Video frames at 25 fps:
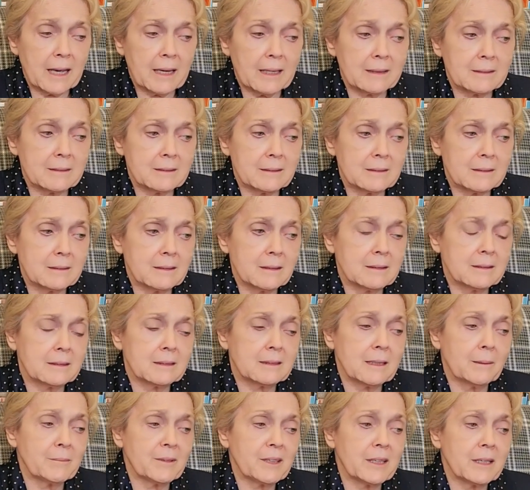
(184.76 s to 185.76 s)
at
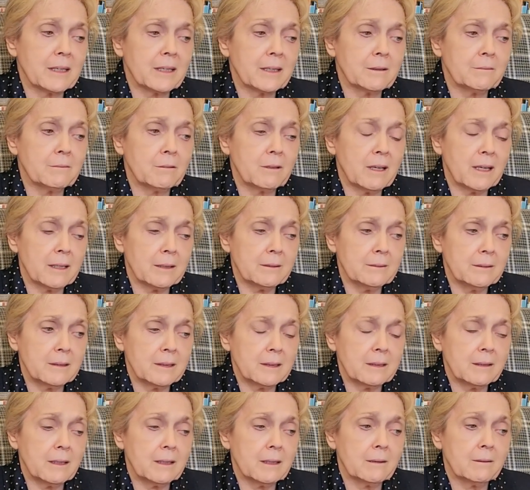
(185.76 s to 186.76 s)
something I had read
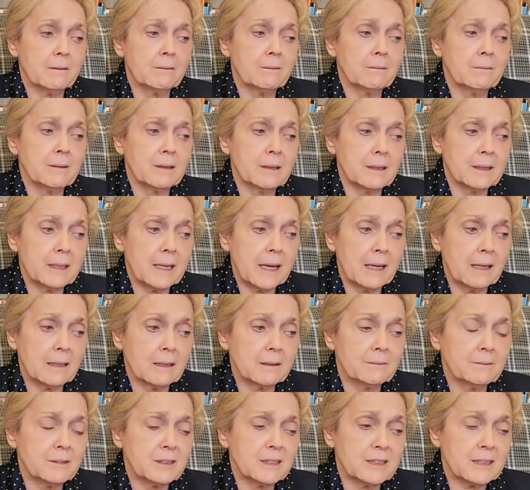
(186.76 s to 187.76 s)
in
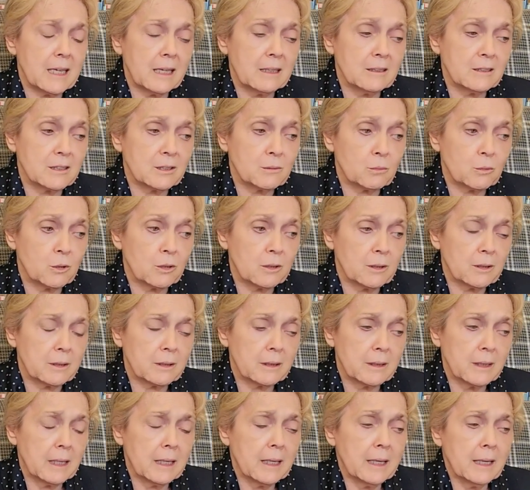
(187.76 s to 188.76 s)
Elie Wiesel's work,
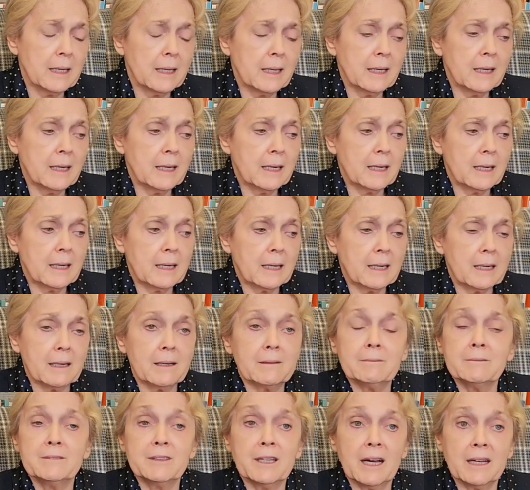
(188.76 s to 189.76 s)

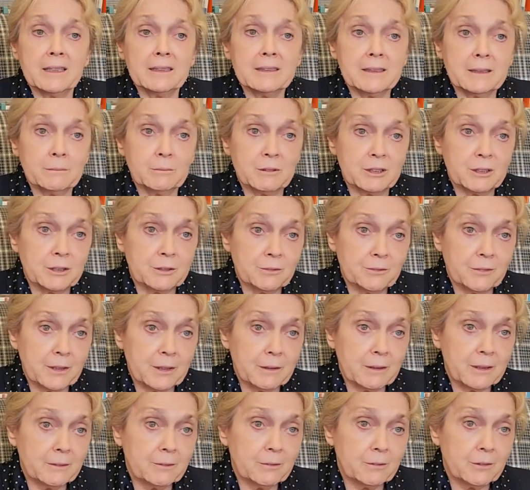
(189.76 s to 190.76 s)
Night. It was his
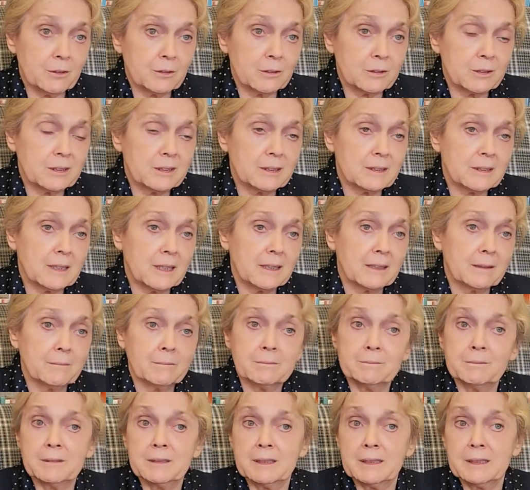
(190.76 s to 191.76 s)
very first, I
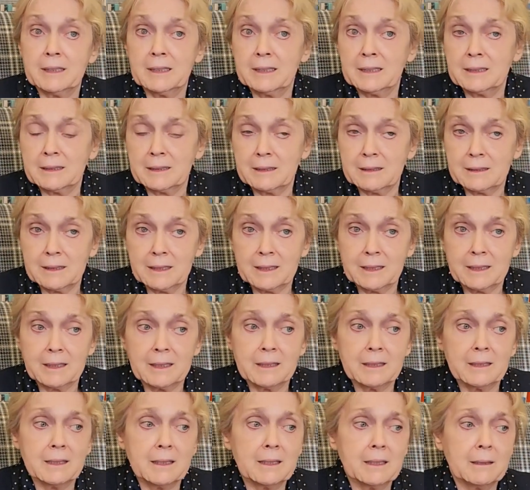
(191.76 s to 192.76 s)
think, that
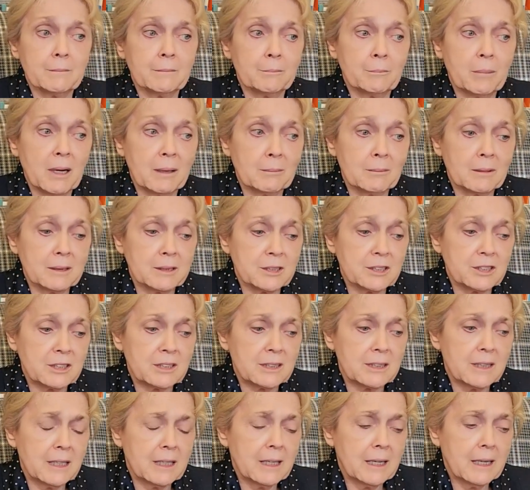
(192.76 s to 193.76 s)
he
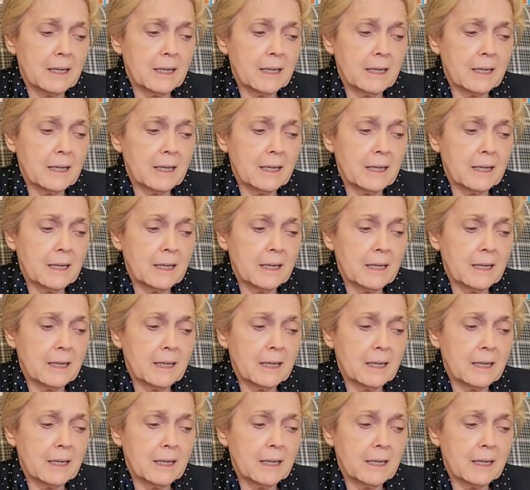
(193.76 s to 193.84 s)
published